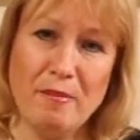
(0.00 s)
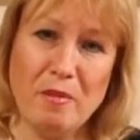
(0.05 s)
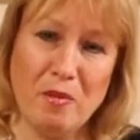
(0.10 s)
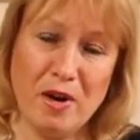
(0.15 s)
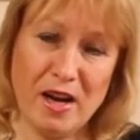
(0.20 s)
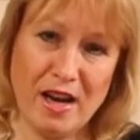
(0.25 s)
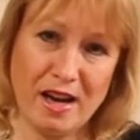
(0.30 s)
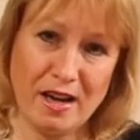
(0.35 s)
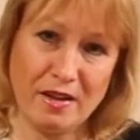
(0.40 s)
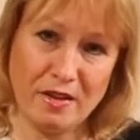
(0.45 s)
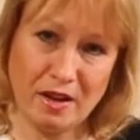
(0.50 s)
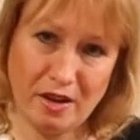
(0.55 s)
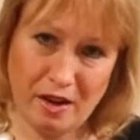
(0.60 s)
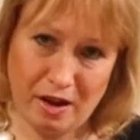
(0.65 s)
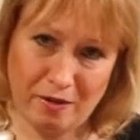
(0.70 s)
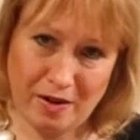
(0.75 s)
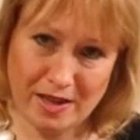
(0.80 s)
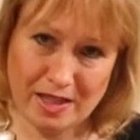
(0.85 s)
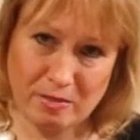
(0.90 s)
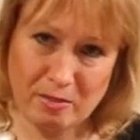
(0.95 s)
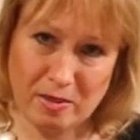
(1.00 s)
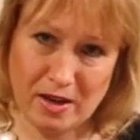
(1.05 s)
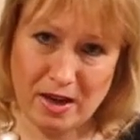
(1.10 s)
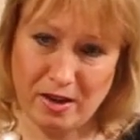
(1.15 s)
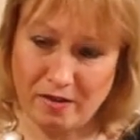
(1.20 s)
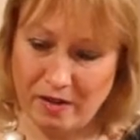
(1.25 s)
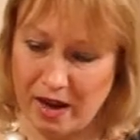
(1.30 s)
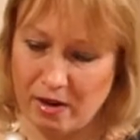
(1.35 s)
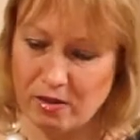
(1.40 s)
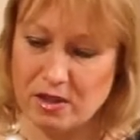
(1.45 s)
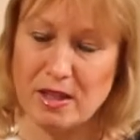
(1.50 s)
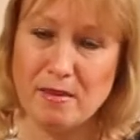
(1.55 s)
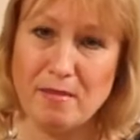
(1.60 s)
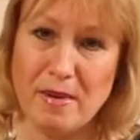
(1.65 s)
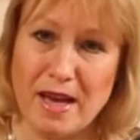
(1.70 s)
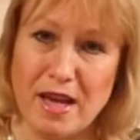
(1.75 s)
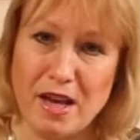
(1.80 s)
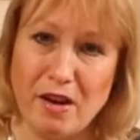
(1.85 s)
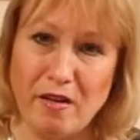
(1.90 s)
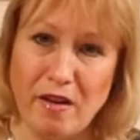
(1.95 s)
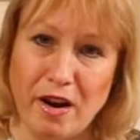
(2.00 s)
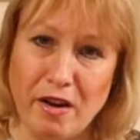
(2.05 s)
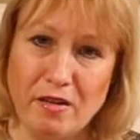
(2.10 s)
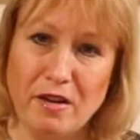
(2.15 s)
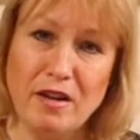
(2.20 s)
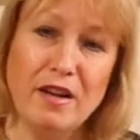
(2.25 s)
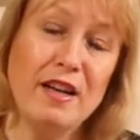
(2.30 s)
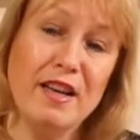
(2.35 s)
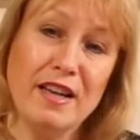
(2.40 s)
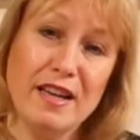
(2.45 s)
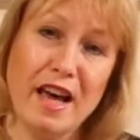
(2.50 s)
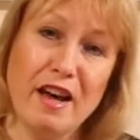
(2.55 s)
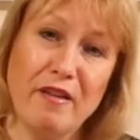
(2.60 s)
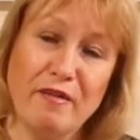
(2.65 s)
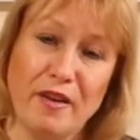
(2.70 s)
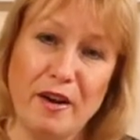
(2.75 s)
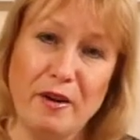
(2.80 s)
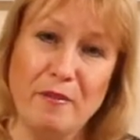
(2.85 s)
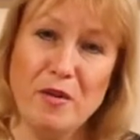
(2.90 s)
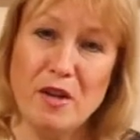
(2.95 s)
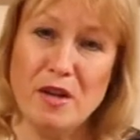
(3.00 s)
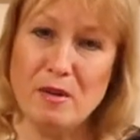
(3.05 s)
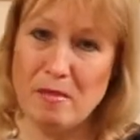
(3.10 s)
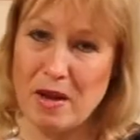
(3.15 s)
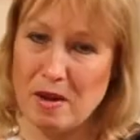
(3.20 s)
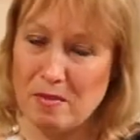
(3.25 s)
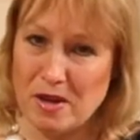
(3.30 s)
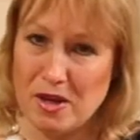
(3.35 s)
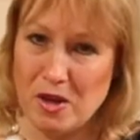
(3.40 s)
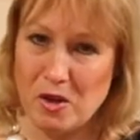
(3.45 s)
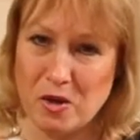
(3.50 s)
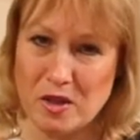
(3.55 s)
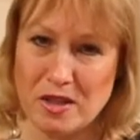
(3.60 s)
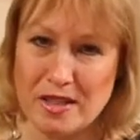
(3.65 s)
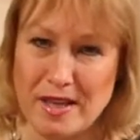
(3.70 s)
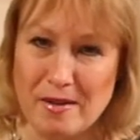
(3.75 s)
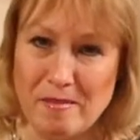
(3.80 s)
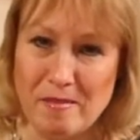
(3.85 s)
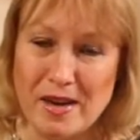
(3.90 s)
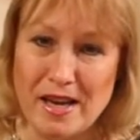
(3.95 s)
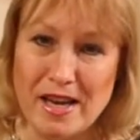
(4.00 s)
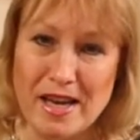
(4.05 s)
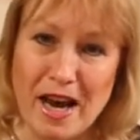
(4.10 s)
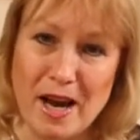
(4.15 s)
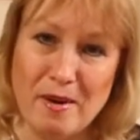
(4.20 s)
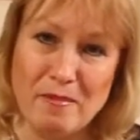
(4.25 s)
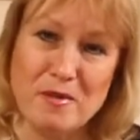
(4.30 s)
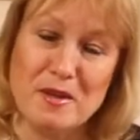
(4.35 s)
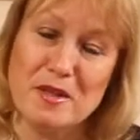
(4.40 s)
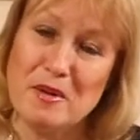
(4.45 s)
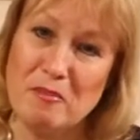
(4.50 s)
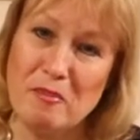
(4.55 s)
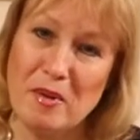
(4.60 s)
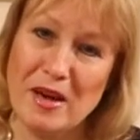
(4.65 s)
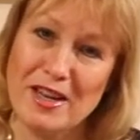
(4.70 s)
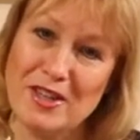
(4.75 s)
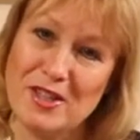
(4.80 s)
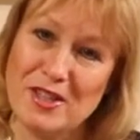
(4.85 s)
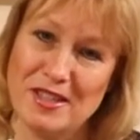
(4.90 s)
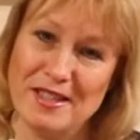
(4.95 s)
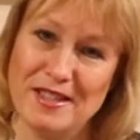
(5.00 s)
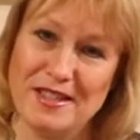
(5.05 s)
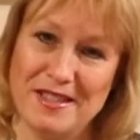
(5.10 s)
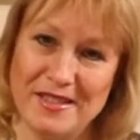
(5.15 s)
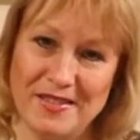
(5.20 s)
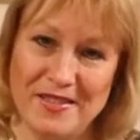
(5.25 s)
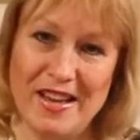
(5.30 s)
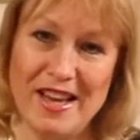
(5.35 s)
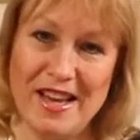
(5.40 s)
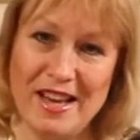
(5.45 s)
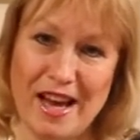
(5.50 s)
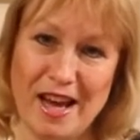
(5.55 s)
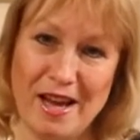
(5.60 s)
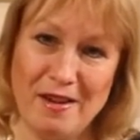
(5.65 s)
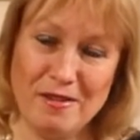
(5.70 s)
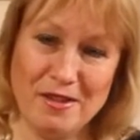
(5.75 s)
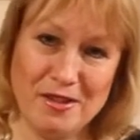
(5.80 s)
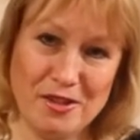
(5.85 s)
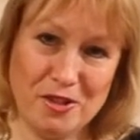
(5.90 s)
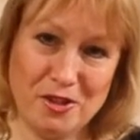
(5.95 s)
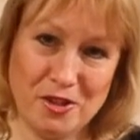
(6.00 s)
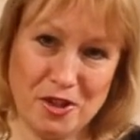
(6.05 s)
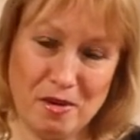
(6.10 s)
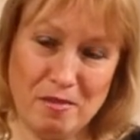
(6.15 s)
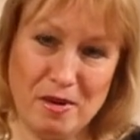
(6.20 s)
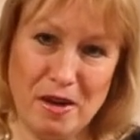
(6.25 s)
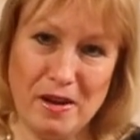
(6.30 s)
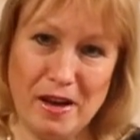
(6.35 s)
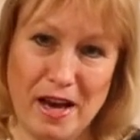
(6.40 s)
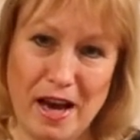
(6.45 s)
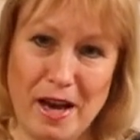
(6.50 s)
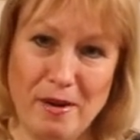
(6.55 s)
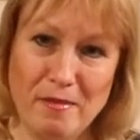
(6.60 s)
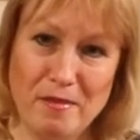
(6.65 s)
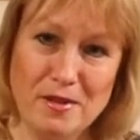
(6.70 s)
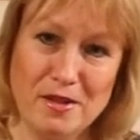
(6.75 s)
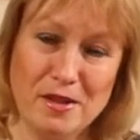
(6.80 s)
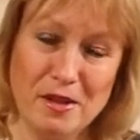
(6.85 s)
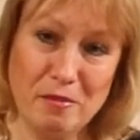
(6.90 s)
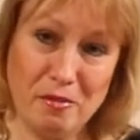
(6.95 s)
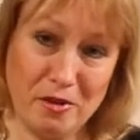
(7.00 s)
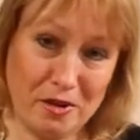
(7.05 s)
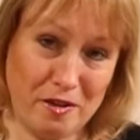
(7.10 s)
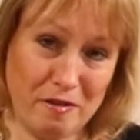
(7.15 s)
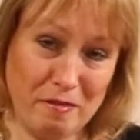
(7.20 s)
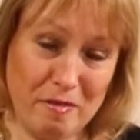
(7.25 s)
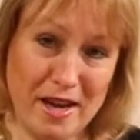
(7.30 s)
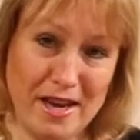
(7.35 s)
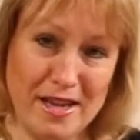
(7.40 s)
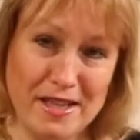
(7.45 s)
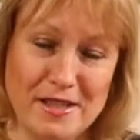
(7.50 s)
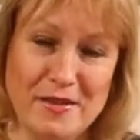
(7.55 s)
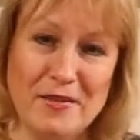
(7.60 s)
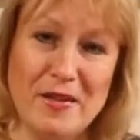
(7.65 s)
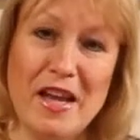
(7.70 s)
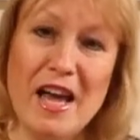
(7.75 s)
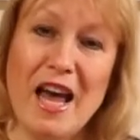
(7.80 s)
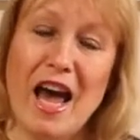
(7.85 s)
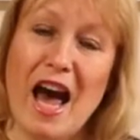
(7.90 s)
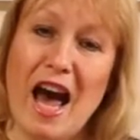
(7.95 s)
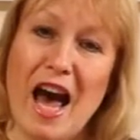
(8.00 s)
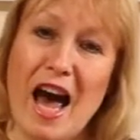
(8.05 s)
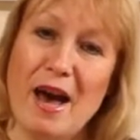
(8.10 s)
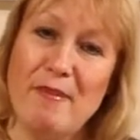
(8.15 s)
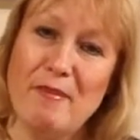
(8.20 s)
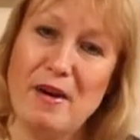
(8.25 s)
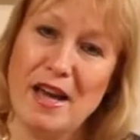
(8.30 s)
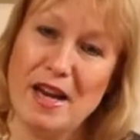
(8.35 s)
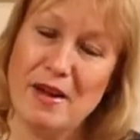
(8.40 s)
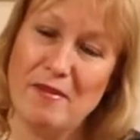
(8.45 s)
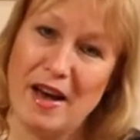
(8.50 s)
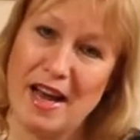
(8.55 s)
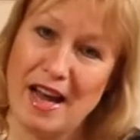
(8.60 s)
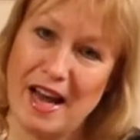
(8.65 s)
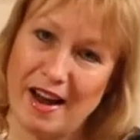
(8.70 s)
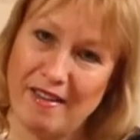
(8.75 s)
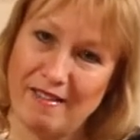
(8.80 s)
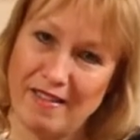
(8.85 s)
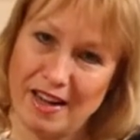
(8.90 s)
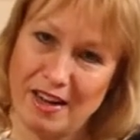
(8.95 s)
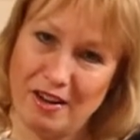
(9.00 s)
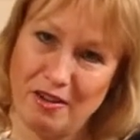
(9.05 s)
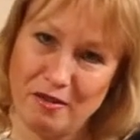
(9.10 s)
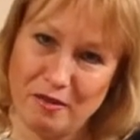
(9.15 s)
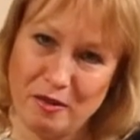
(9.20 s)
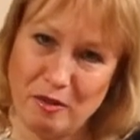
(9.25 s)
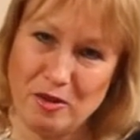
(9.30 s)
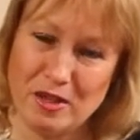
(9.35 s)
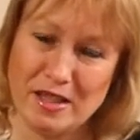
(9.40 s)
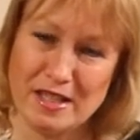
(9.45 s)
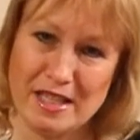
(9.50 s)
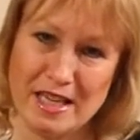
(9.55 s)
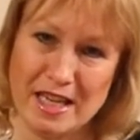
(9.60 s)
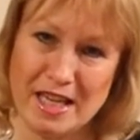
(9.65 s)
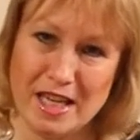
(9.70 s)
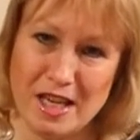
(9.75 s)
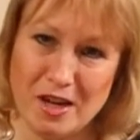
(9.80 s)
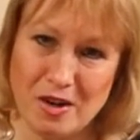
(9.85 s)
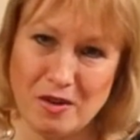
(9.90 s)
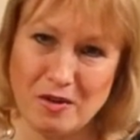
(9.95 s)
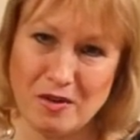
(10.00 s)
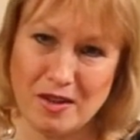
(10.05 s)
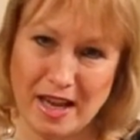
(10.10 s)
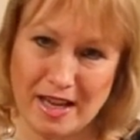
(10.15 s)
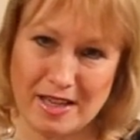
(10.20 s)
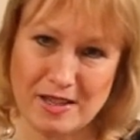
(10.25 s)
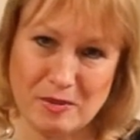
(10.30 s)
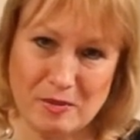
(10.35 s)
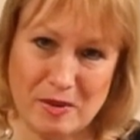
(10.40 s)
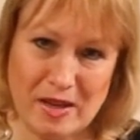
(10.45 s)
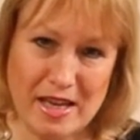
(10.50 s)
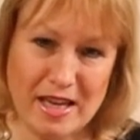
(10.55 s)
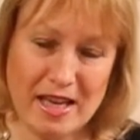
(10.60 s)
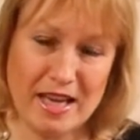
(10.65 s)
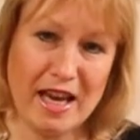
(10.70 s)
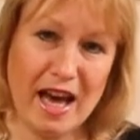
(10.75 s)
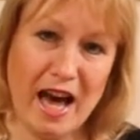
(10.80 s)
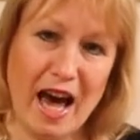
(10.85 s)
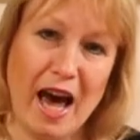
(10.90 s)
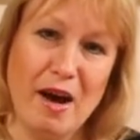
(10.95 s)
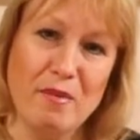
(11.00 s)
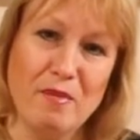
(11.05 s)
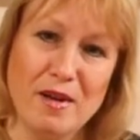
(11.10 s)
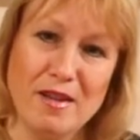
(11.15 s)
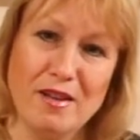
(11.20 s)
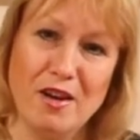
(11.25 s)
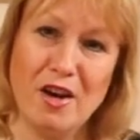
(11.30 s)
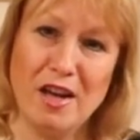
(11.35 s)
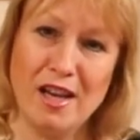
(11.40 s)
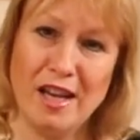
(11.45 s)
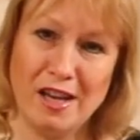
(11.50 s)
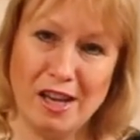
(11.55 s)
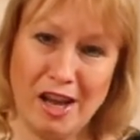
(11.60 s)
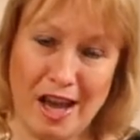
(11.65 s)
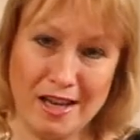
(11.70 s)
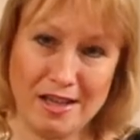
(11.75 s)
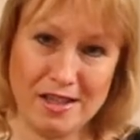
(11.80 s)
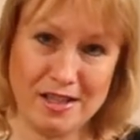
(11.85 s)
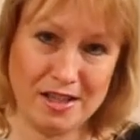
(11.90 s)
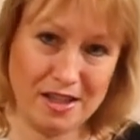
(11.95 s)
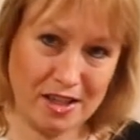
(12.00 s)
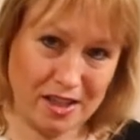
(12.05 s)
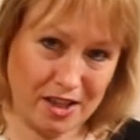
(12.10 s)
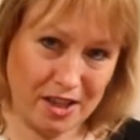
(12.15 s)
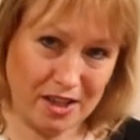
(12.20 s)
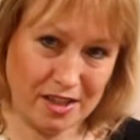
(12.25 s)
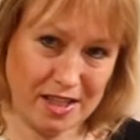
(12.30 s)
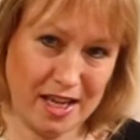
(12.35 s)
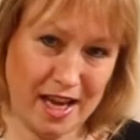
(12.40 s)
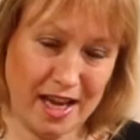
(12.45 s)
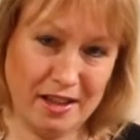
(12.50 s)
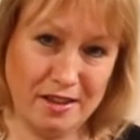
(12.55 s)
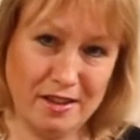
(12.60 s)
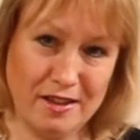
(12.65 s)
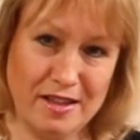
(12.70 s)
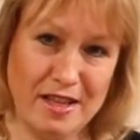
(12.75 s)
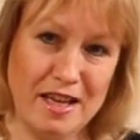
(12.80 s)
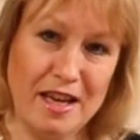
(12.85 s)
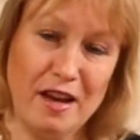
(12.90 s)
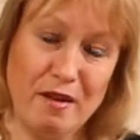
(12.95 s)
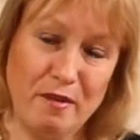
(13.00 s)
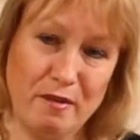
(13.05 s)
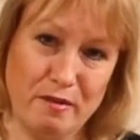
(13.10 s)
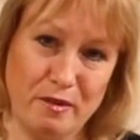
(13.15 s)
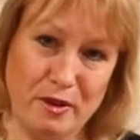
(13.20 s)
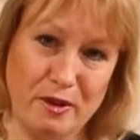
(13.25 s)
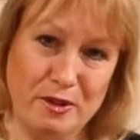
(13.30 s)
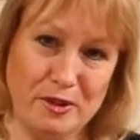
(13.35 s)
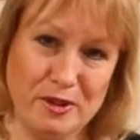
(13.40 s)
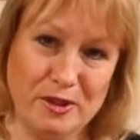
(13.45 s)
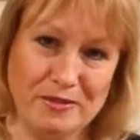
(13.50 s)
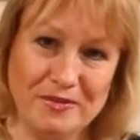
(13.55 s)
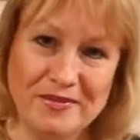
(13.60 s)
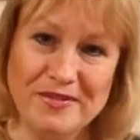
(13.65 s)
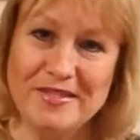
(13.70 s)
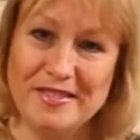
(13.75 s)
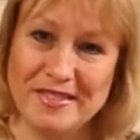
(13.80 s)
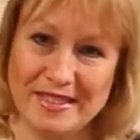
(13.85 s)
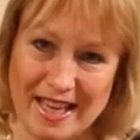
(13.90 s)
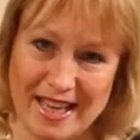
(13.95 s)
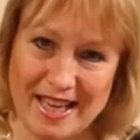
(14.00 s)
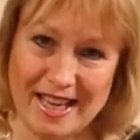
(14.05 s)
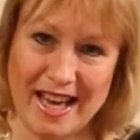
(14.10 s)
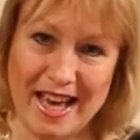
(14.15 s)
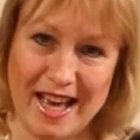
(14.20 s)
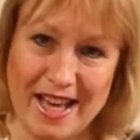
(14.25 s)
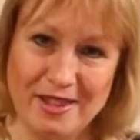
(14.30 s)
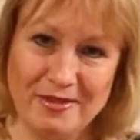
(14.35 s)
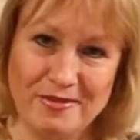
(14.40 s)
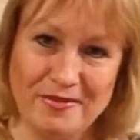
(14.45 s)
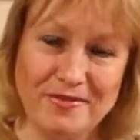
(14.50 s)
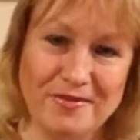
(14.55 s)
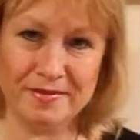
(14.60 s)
with a recipe of how to make your own kefir. Maybe you could send me some pictures to show me what you've made. Anyway, I really look forward to seeing you next week with our next gut healthy food. Take care.